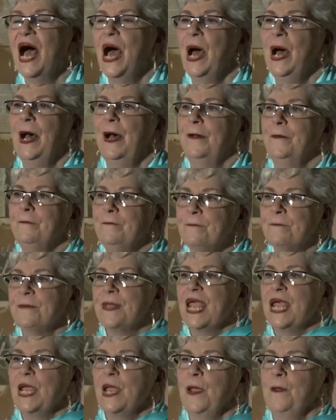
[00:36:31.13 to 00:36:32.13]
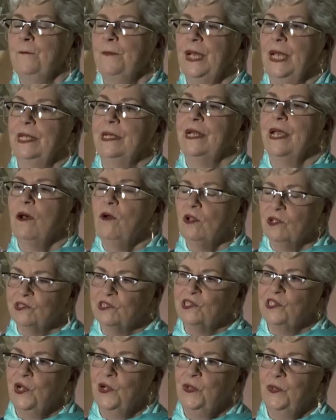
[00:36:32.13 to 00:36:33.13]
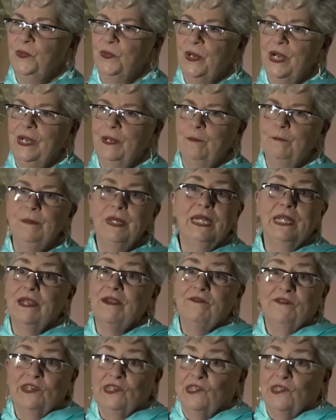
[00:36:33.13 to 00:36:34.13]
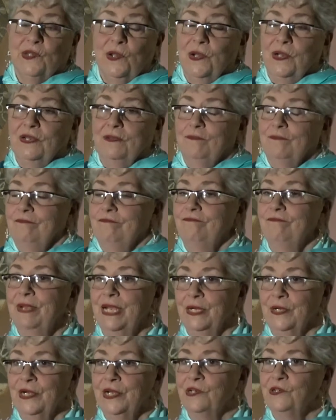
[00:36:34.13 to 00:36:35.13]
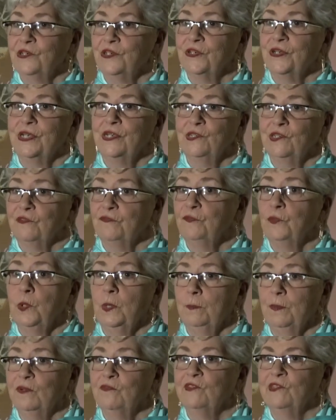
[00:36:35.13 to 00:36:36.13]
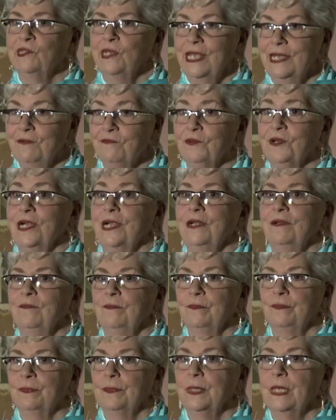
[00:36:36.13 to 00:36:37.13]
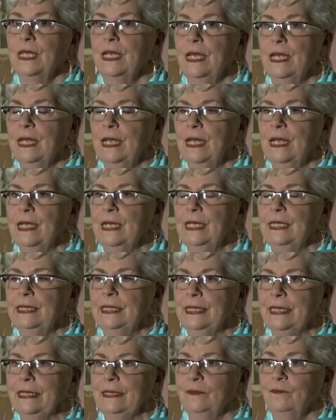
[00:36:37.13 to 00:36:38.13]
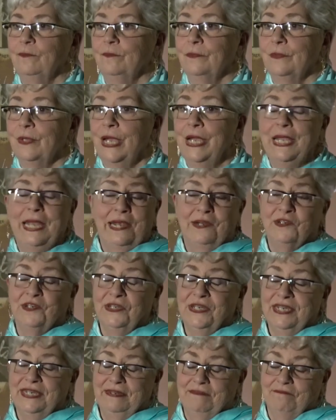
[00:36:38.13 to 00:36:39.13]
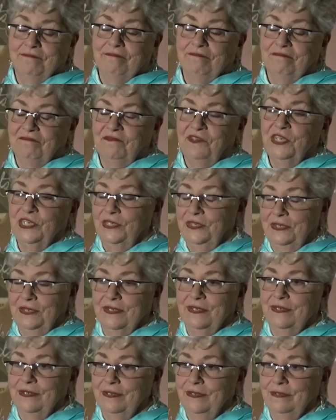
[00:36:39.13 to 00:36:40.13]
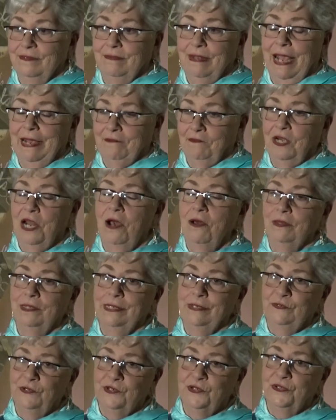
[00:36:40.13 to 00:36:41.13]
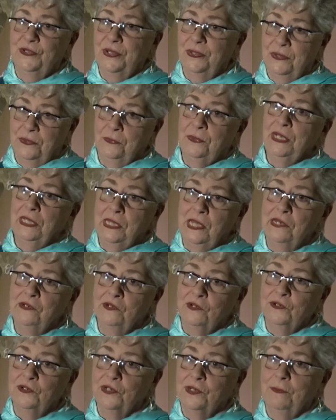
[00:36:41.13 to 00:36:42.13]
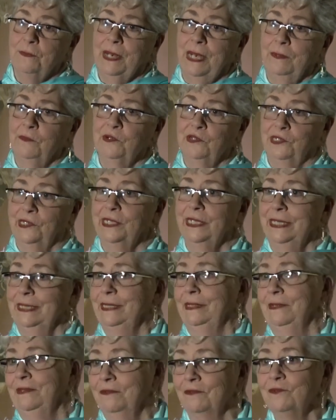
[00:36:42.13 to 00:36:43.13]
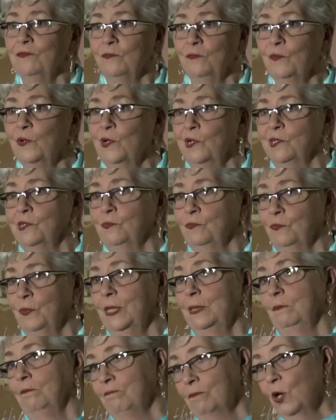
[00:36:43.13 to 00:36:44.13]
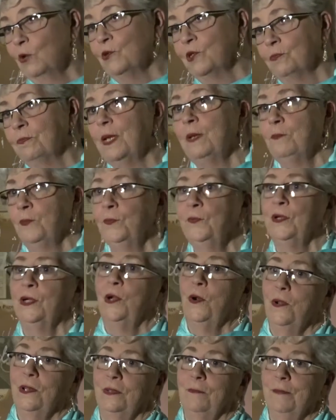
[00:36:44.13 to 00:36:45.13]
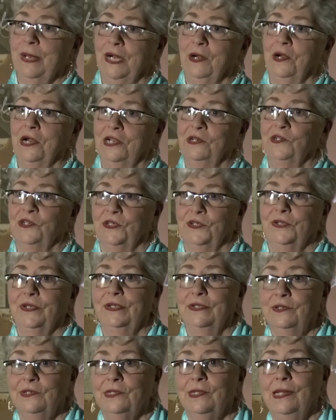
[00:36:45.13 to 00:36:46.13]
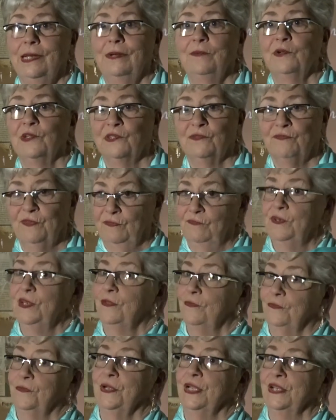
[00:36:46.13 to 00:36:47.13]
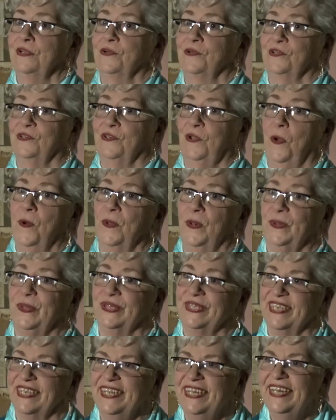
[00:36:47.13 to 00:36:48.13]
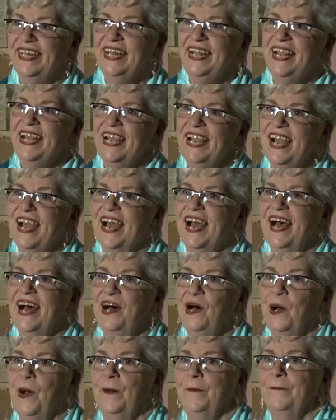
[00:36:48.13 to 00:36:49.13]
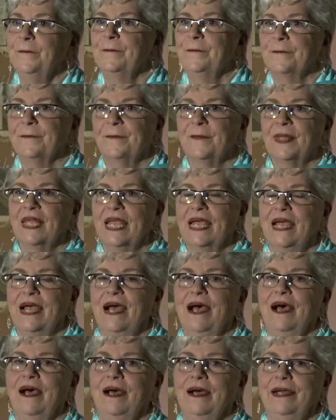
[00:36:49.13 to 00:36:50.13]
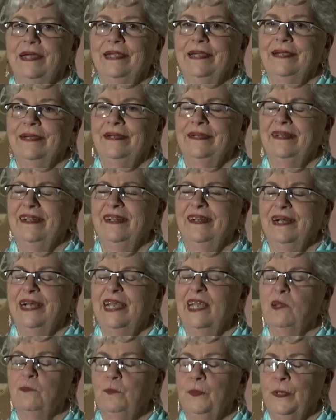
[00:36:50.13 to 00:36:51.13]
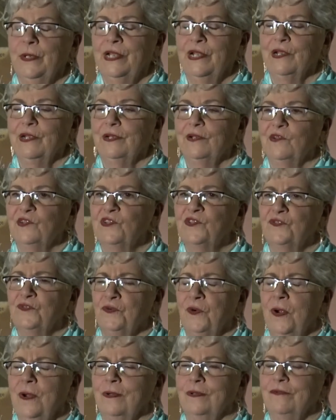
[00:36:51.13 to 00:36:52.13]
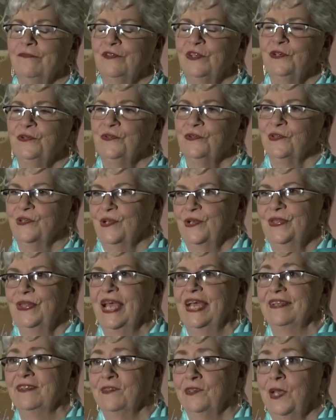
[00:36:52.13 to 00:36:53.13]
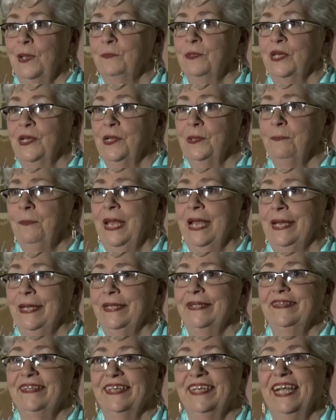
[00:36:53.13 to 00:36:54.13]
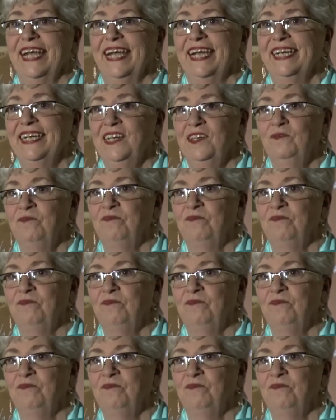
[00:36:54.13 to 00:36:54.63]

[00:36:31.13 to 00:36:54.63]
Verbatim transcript: Um, but also, uh, many of us saw marriage as a form of slavery. And uh, I actually didn't acknowledge that the relationship I was in was what most people would call a marriage until I was 53 years old. um, I, uh, I had pretty strong views on that subject back in the day.